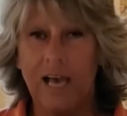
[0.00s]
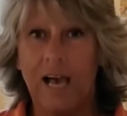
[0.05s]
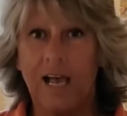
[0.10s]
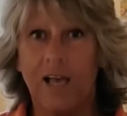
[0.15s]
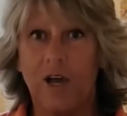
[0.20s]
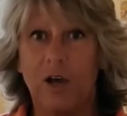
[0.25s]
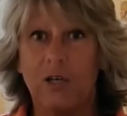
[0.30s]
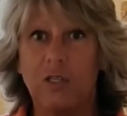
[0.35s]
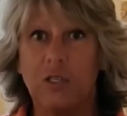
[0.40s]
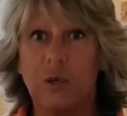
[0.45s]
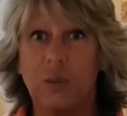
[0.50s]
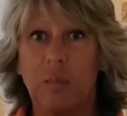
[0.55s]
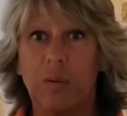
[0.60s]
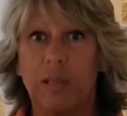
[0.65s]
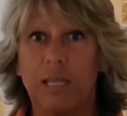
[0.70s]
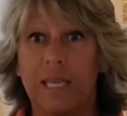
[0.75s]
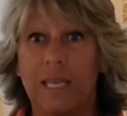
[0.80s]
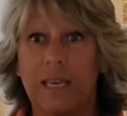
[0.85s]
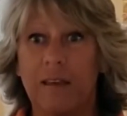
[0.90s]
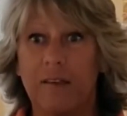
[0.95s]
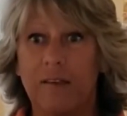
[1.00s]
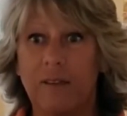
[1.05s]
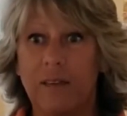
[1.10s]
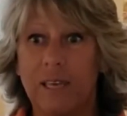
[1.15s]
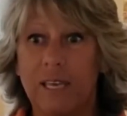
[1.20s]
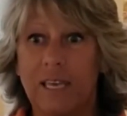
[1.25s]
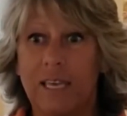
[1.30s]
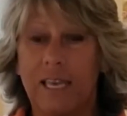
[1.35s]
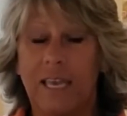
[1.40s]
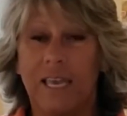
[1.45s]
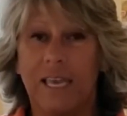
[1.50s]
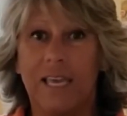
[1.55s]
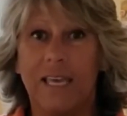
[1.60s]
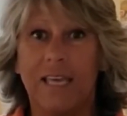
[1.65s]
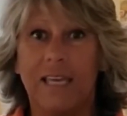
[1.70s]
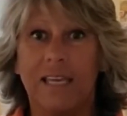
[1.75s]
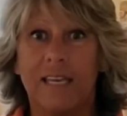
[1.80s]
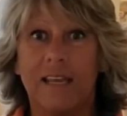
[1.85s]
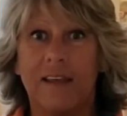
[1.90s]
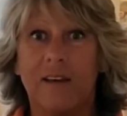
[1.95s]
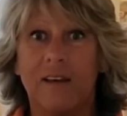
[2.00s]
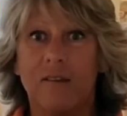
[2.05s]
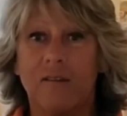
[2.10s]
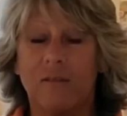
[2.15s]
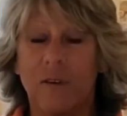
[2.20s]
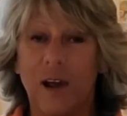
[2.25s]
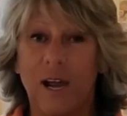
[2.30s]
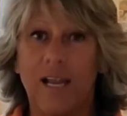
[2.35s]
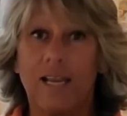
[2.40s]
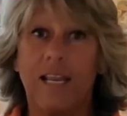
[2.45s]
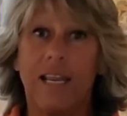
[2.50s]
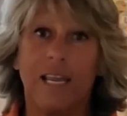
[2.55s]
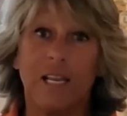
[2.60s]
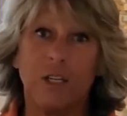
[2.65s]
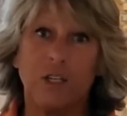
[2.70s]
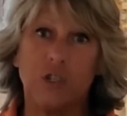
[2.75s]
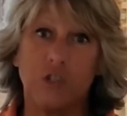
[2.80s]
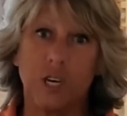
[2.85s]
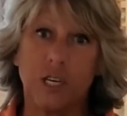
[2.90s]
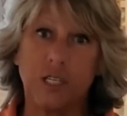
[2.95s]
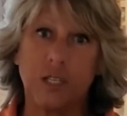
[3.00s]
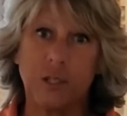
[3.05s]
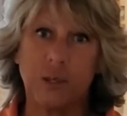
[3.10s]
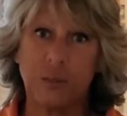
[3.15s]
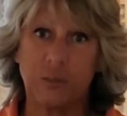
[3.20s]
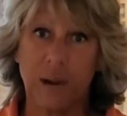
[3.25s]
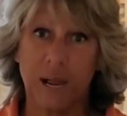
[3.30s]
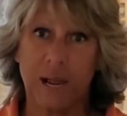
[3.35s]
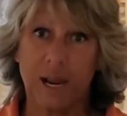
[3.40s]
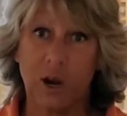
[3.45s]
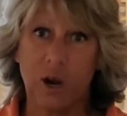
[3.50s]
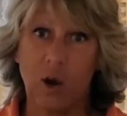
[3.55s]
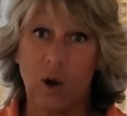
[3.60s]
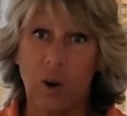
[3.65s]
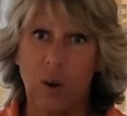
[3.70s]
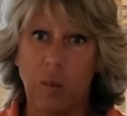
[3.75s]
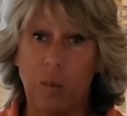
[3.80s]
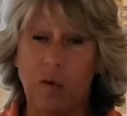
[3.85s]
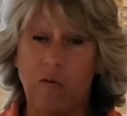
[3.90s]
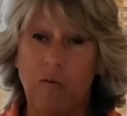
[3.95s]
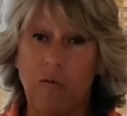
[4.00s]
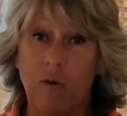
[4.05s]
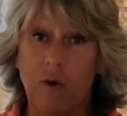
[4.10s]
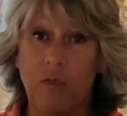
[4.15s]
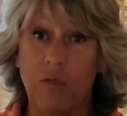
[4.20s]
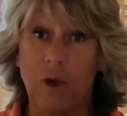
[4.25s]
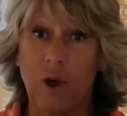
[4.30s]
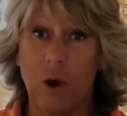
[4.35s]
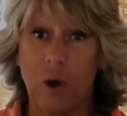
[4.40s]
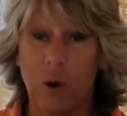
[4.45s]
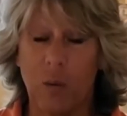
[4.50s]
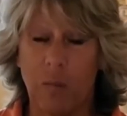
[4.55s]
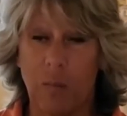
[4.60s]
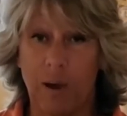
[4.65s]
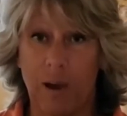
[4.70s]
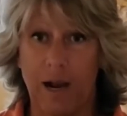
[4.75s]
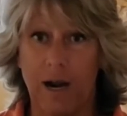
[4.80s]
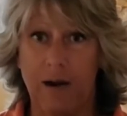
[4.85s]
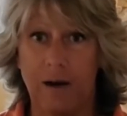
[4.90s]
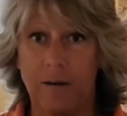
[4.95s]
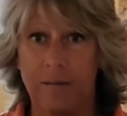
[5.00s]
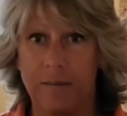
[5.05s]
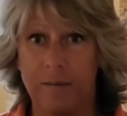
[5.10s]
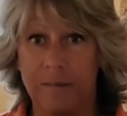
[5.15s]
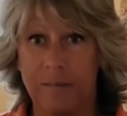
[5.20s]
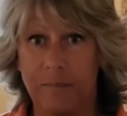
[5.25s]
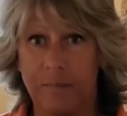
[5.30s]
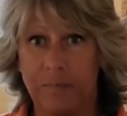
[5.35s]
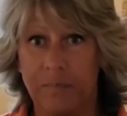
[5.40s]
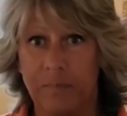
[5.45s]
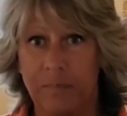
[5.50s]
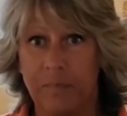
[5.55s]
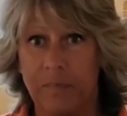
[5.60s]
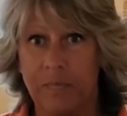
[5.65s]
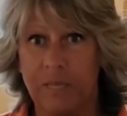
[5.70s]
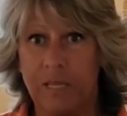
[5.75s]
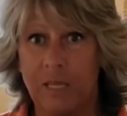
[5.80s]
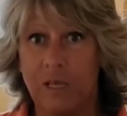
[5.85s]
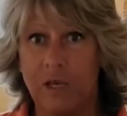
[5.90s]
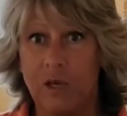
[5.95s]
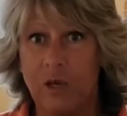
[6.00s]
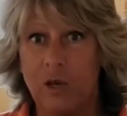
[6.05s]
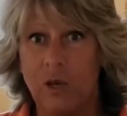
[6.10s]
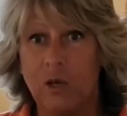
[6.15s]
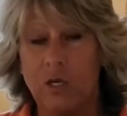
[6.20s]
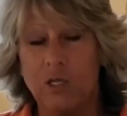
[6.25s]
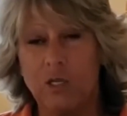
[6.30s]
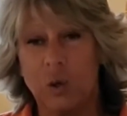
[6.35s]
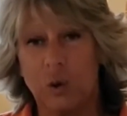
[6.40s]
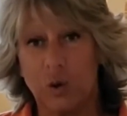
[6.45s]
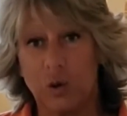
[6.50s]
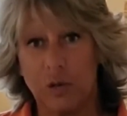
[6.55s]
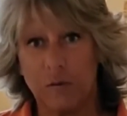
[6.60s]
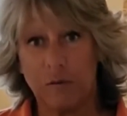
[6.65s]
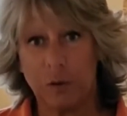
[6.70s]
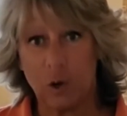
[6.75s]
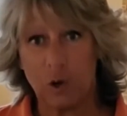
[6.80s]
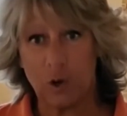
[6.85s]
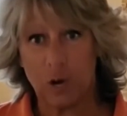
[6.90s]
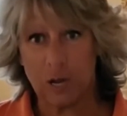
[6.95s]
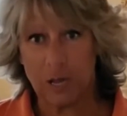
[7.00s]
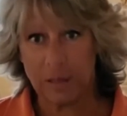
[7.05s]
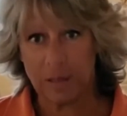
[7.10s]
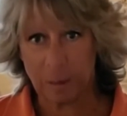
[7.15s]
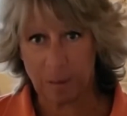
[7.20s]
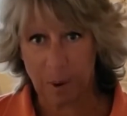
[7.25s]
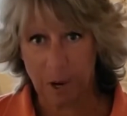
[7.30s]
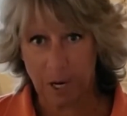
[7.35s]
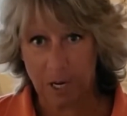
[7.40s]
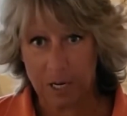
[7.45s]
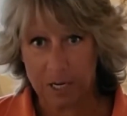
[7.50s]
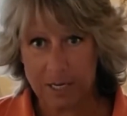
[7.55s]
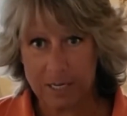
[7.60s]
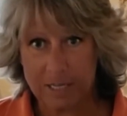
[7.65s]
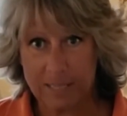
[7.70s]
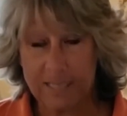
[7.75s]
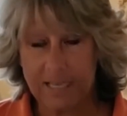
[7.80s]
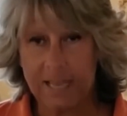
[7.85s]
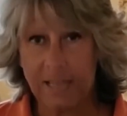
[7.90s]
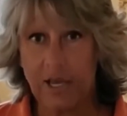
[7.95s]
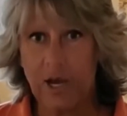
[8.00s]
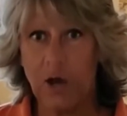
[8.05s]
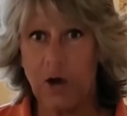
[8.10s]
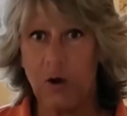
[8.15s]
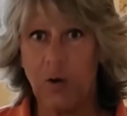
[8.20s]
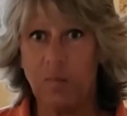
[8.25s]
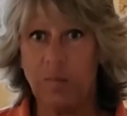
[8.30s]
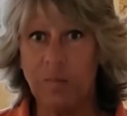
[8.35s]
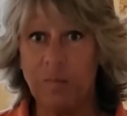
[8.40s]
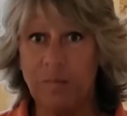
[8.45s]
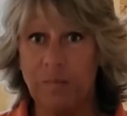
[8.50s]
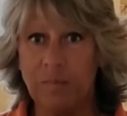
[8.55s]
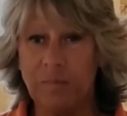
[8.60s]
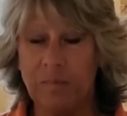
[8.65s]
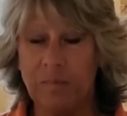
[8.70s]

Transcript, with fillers: I also believe in finding just the right home for the home buyer. So if you're in the market to sell a home,